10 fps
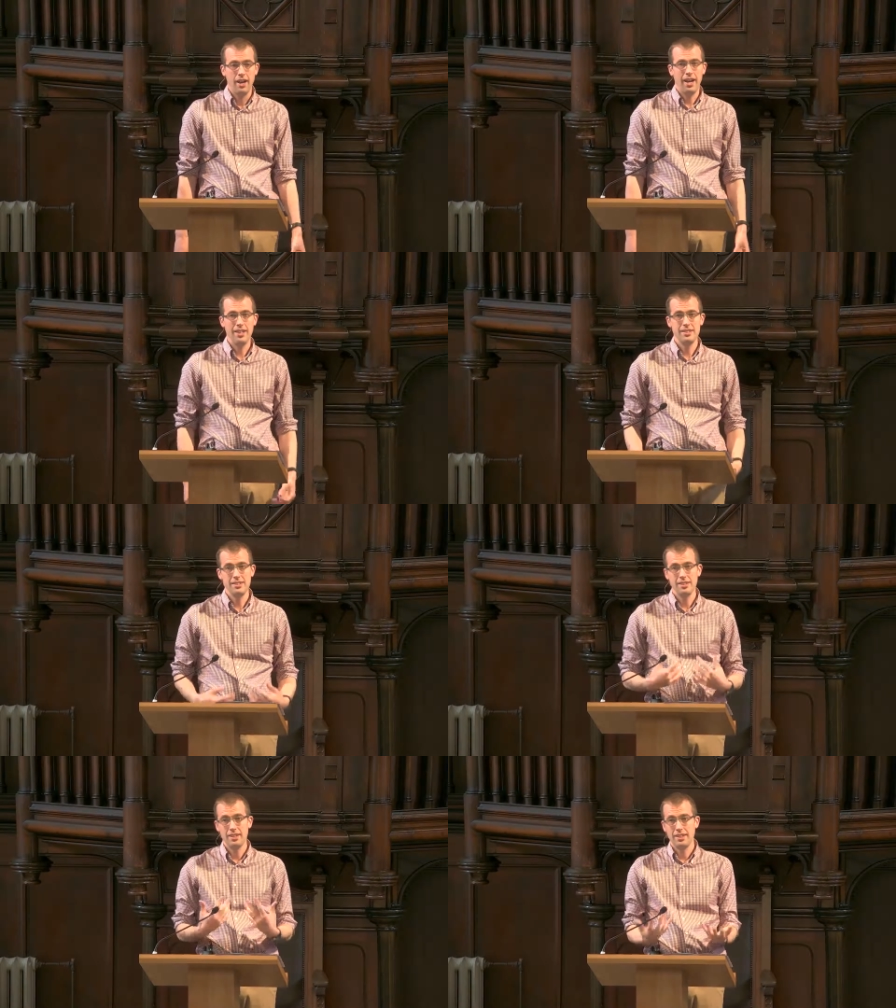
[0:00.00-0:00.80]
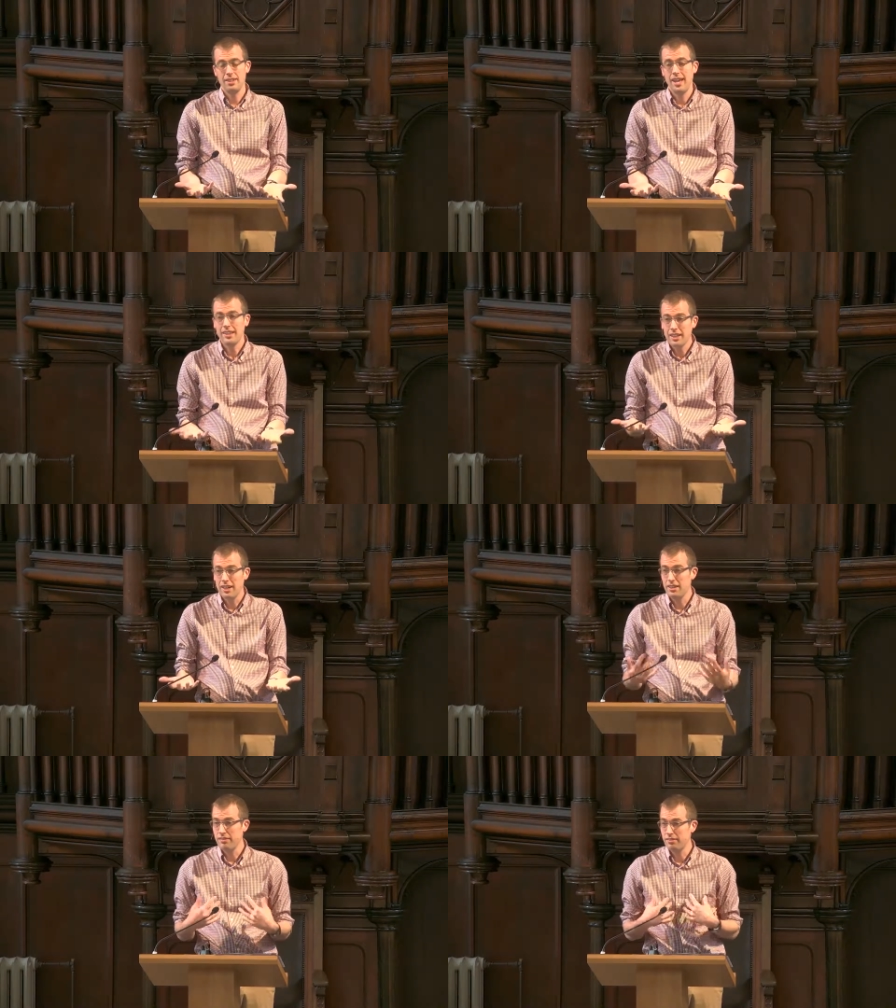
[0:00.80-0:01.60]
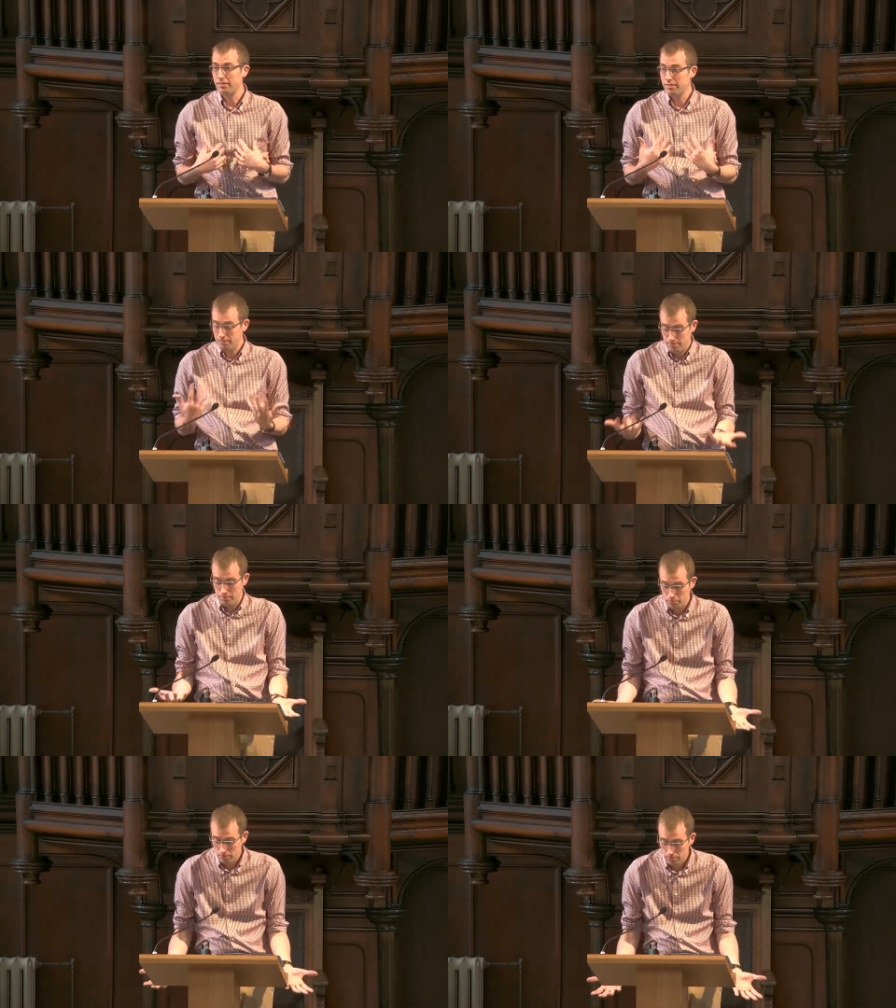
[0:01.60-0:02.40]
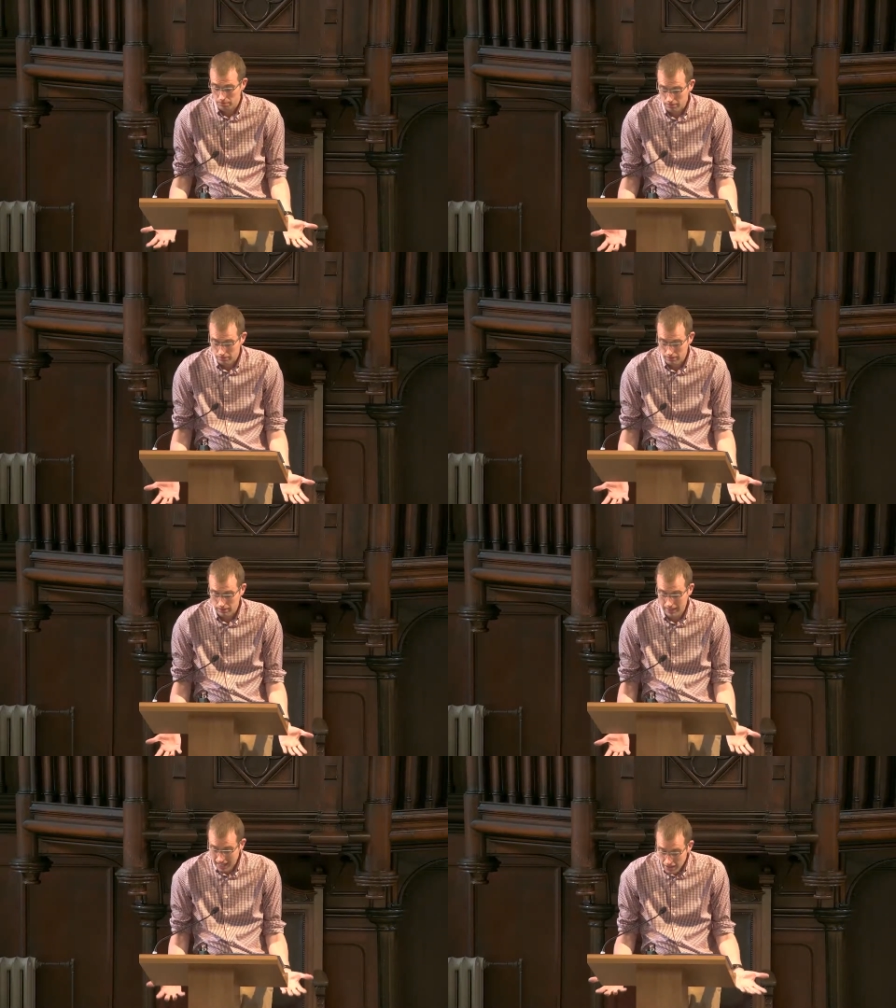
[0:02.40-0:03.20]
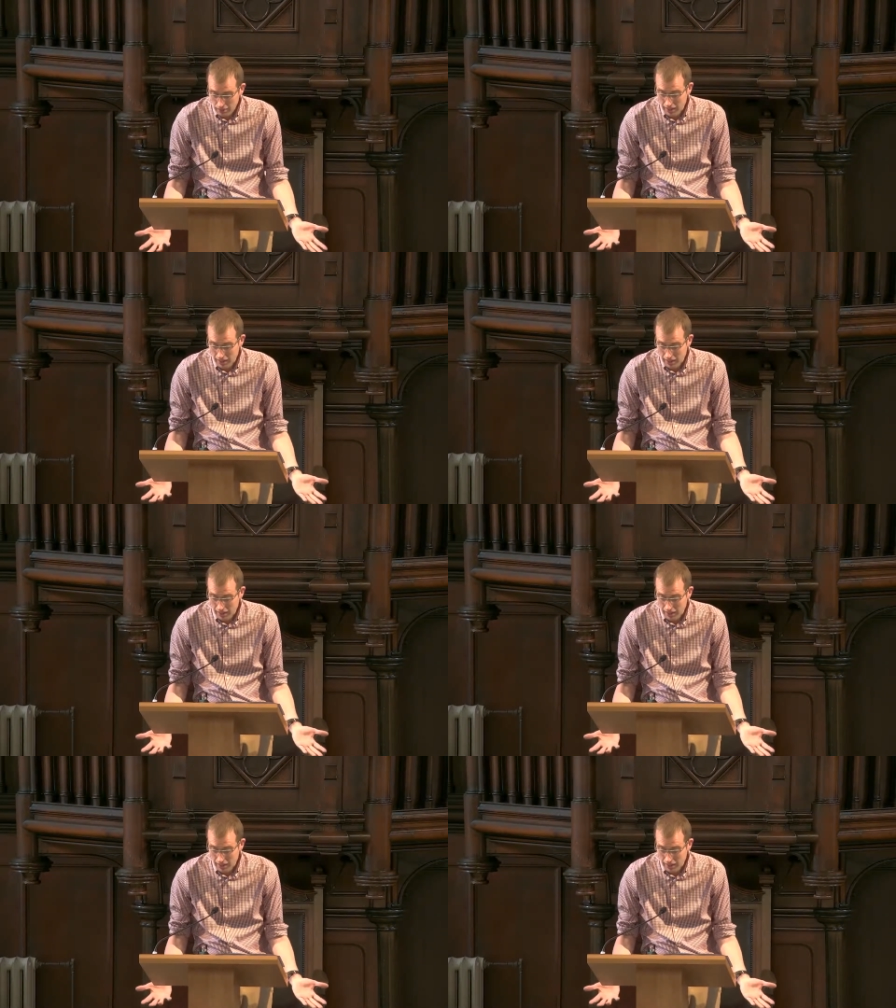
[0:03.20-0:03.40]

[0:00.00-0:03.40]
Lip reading: And that cliff, the end of our